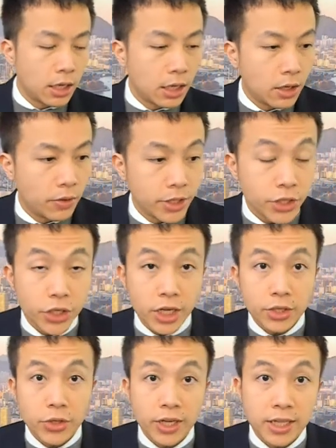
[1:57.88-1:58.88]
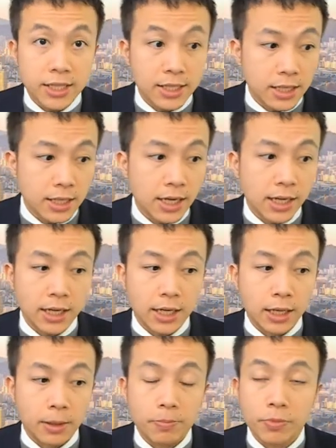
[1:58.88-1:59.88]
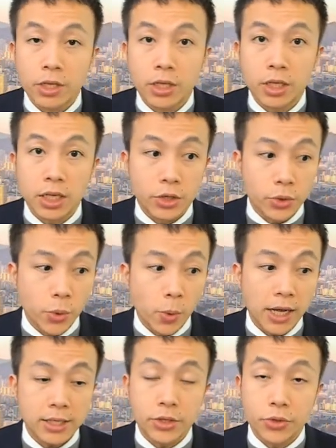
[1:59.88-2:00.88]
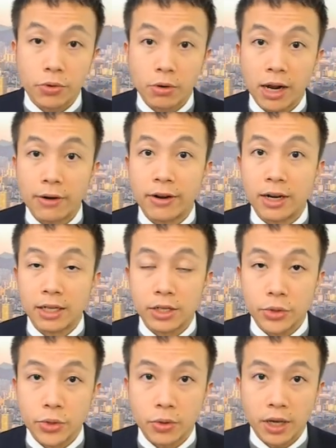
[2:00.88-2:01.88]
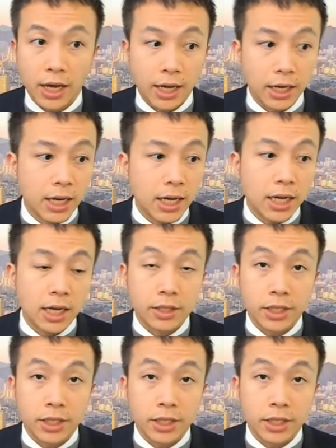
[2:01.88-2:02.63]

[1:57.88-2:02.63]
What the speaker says: Well, in this chart, you can see that in the US, the Euro area, in the UK, the